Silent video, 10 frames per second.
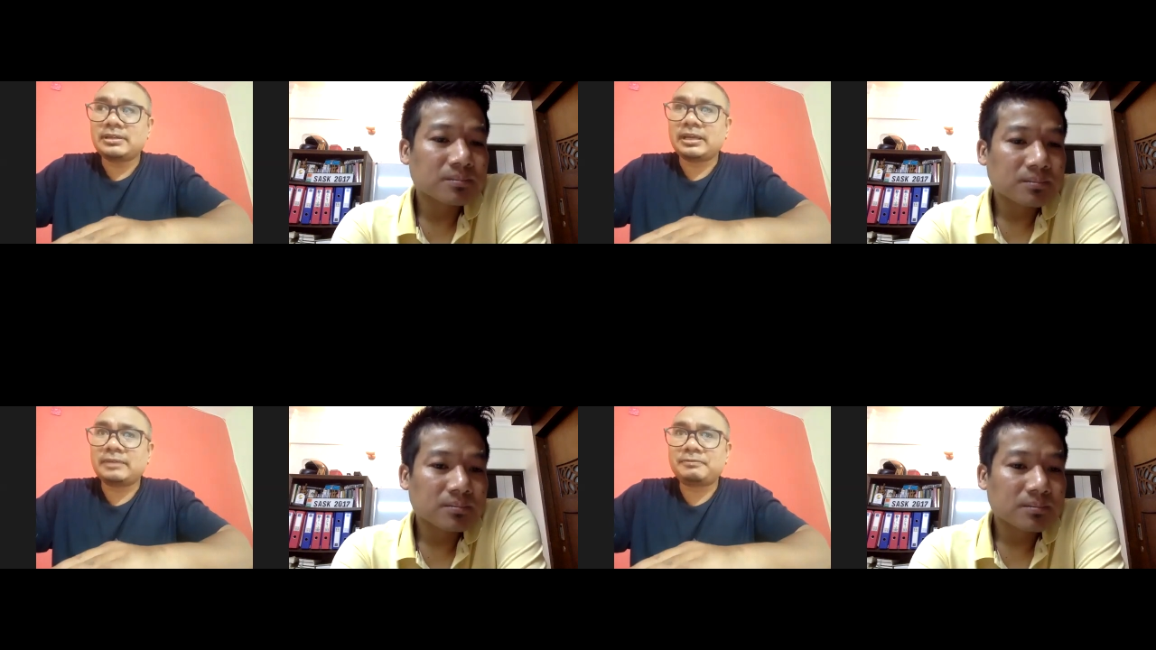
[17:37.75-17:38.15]

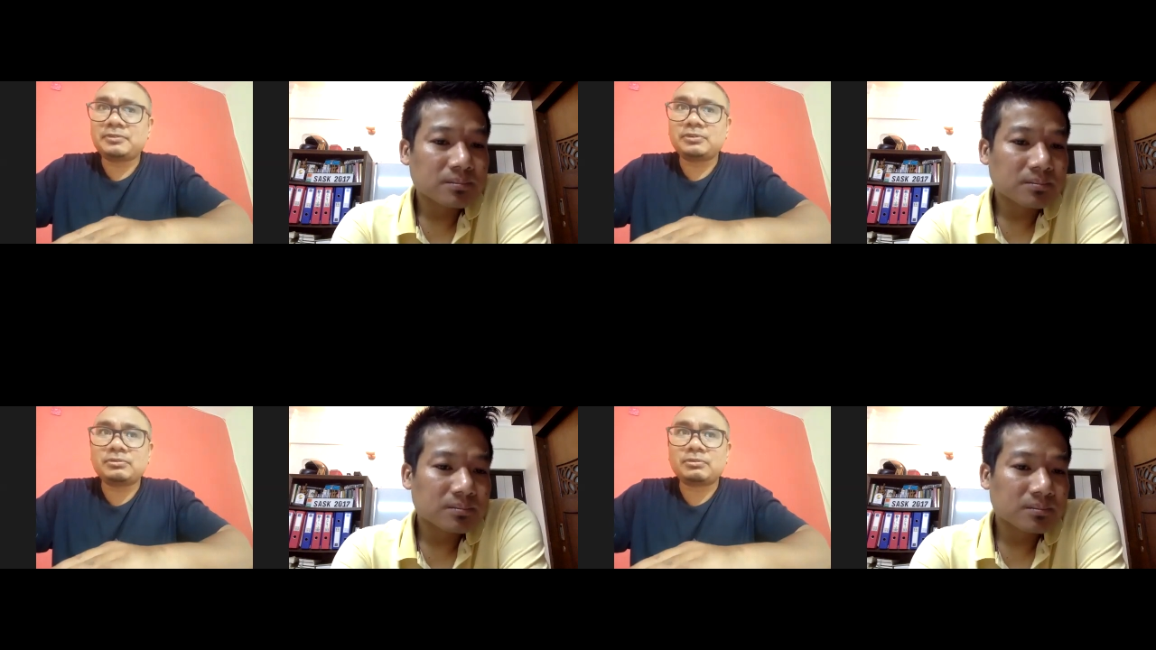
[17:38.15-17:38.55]
Speaker 1: and
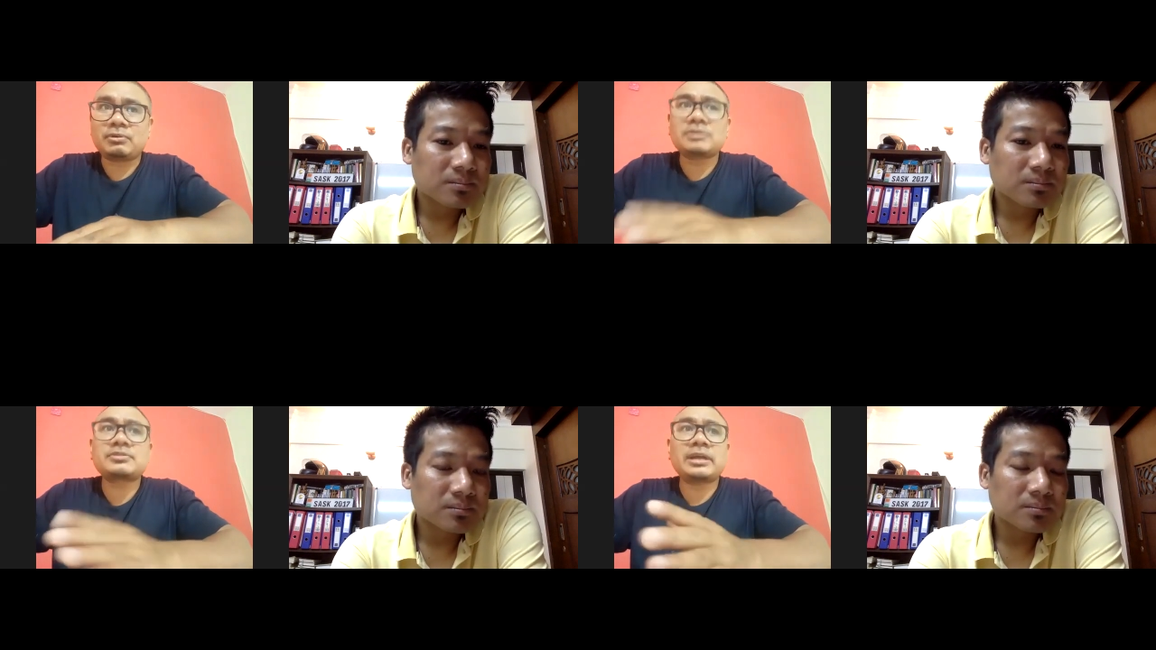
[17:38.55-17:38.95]
few
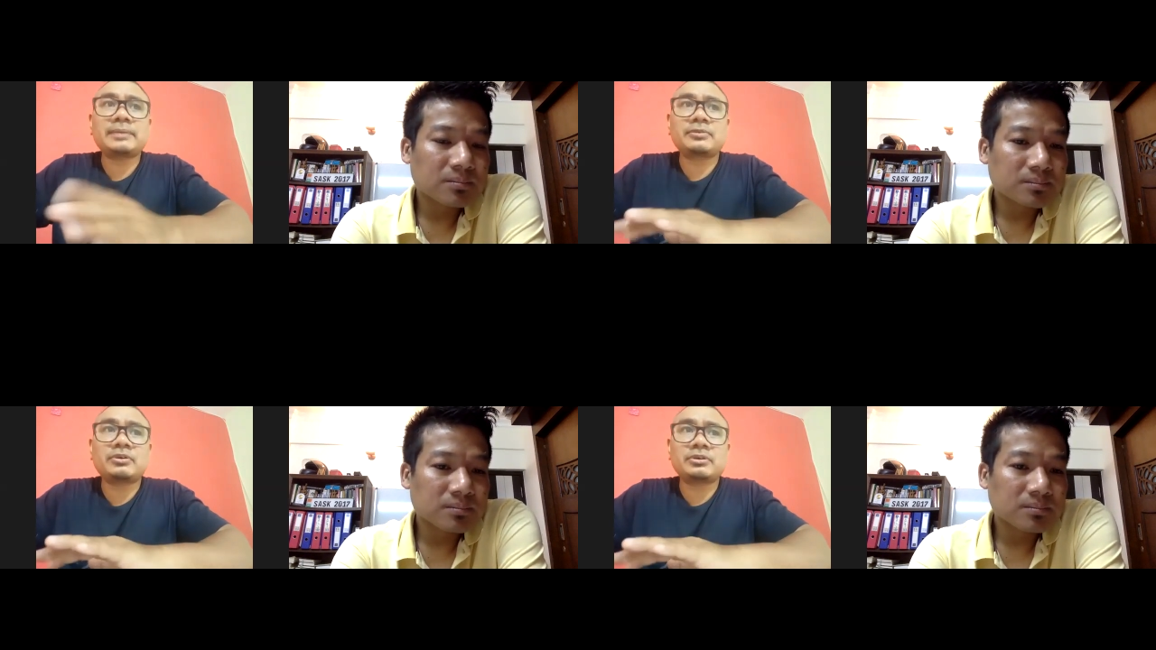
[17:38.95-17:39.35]
also
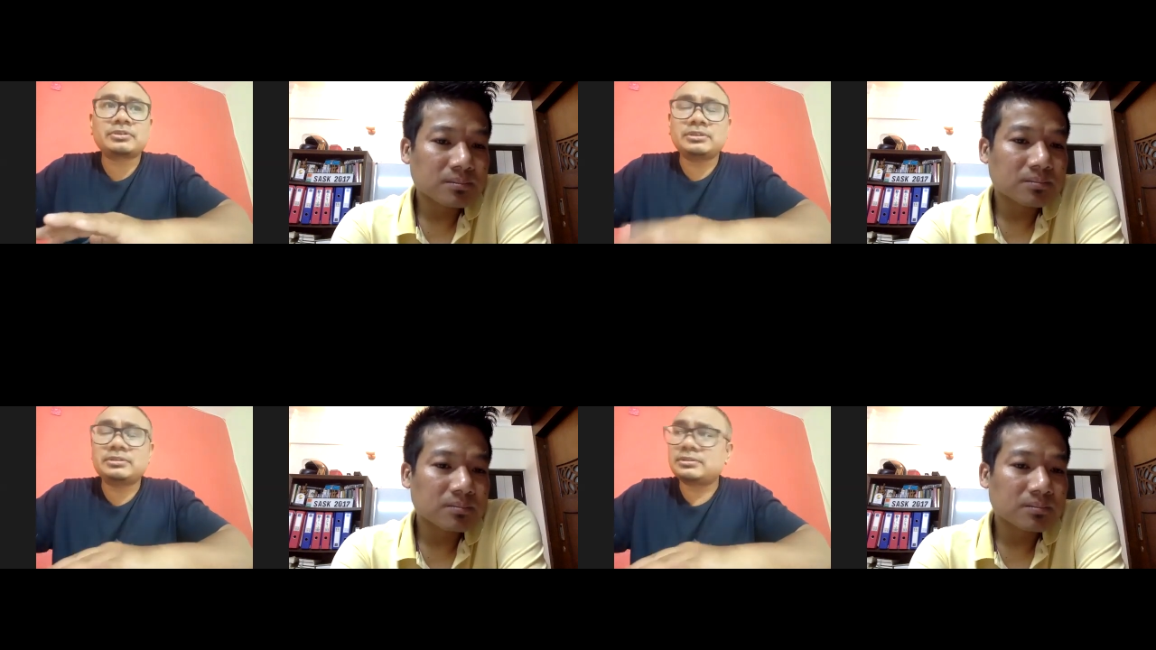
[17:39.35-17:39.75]
have got
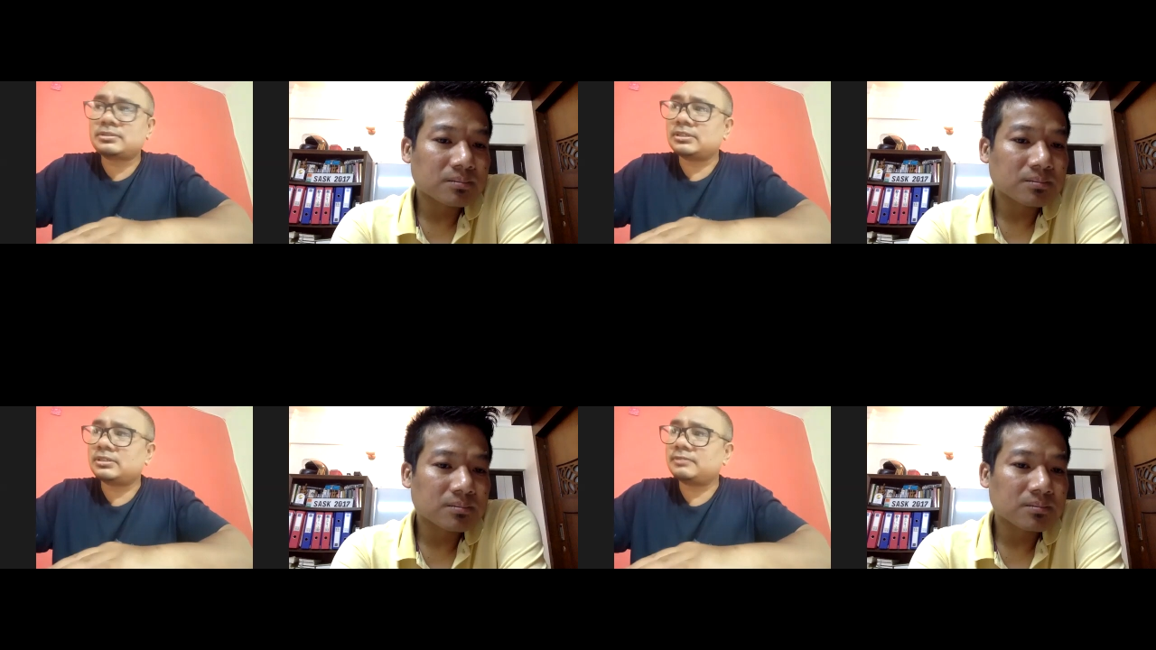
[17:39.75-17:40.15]

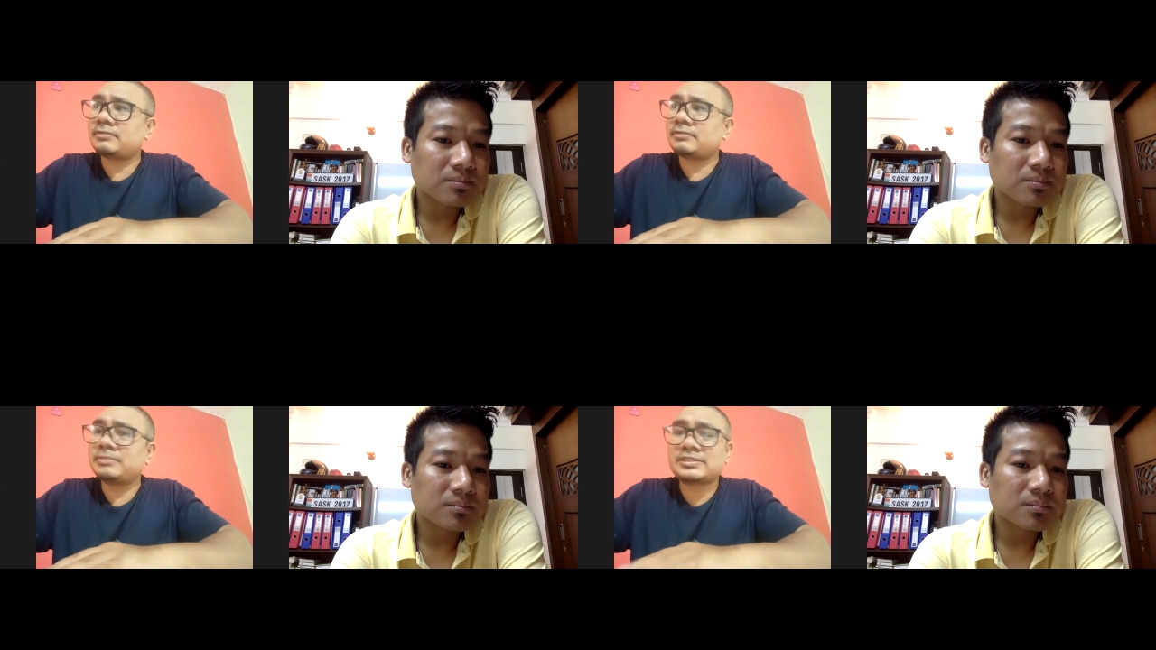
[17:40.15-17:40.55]
uh,
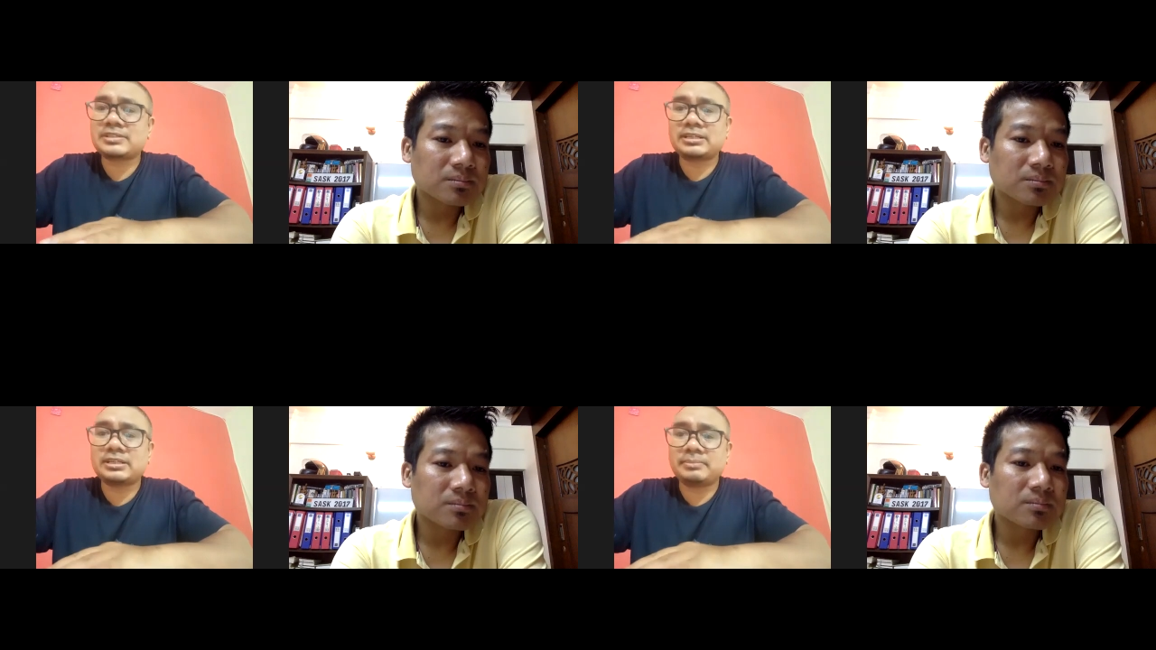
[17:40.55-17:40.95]
from the
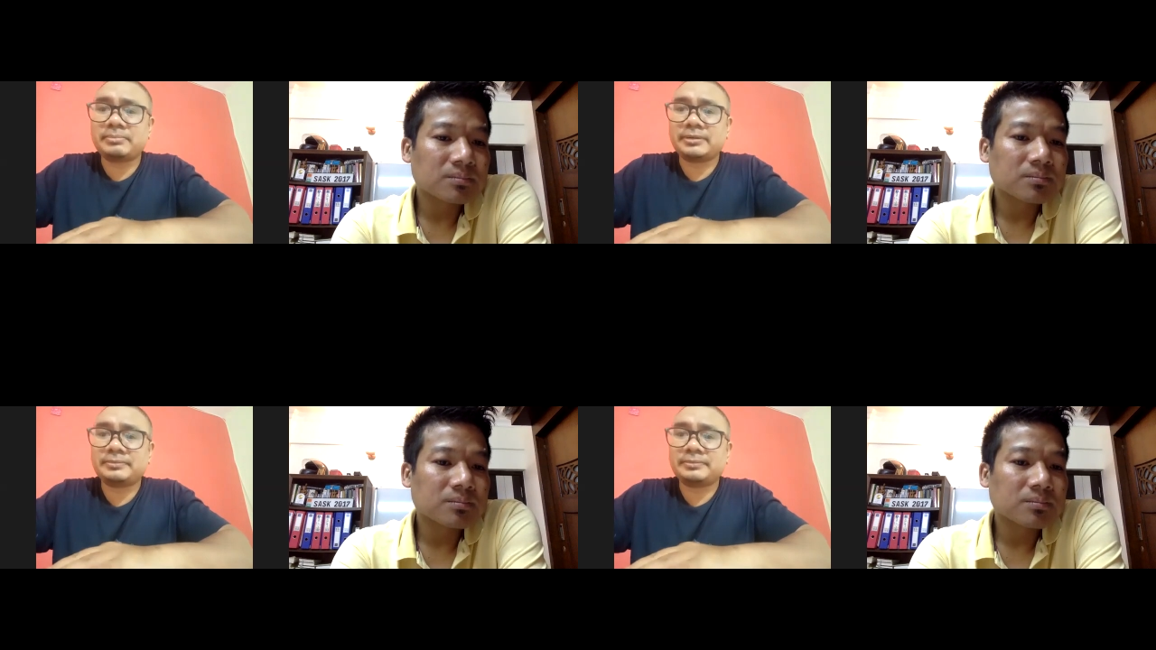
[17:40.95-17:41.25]
state government